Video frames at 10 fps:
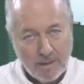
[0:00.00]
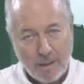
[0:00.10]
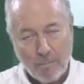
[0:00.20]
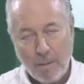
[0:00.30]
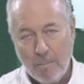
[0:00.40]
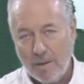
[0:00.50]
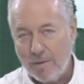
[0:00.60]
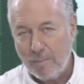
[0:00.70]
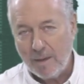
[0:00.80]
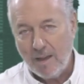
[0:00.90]
And my
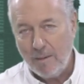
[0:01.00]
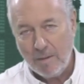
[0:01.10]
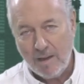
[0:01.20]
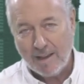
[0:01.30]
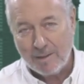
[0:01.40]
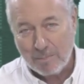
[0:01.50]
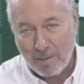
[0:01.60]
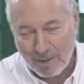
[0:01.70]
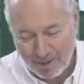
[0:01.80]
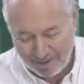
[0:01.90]
mother became an
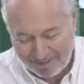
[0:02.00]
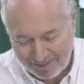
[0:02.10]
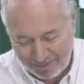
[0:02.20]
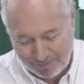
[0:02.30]
expert